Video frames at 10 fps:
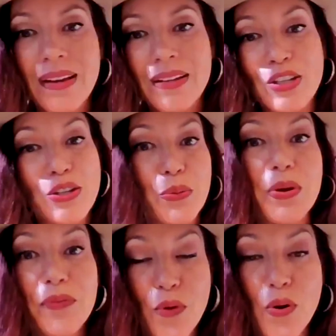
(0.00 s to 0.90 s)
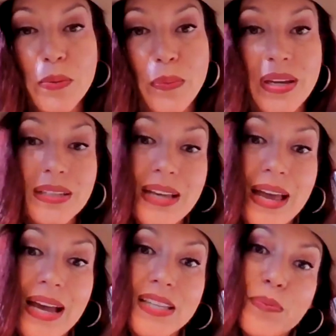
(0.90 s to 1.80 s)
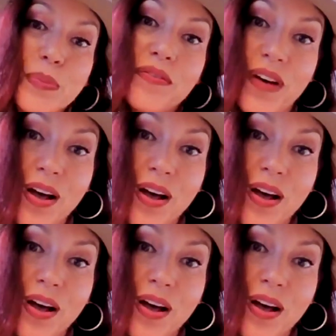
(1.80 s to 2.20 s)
to do it for me because I had to be evolving.